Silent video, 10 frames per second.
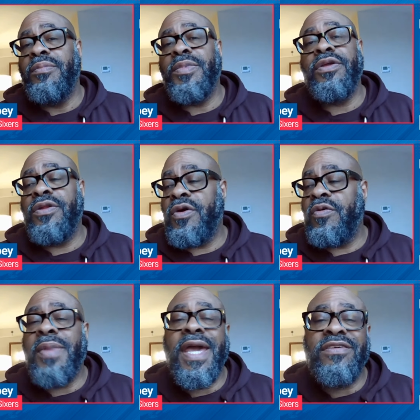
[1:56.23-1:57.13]
mean, you know
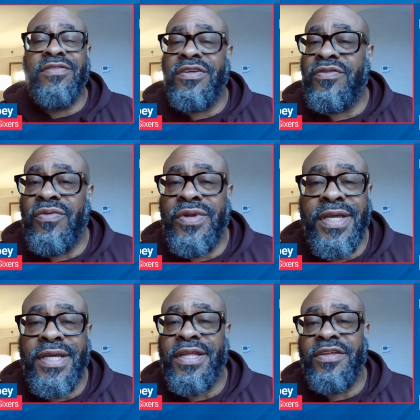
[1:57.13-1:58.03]
Maxey is going to
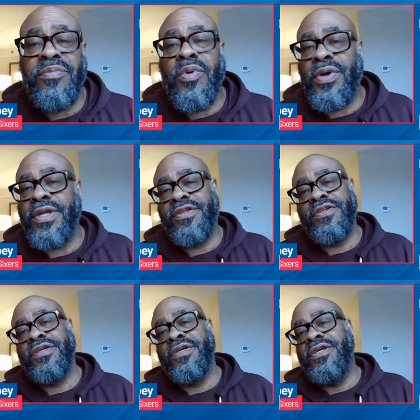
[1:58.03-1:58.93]
get his
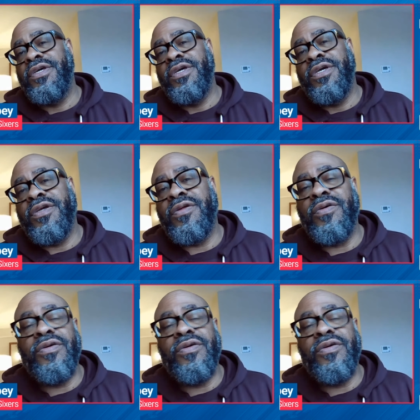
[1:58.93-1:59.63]
points. You know,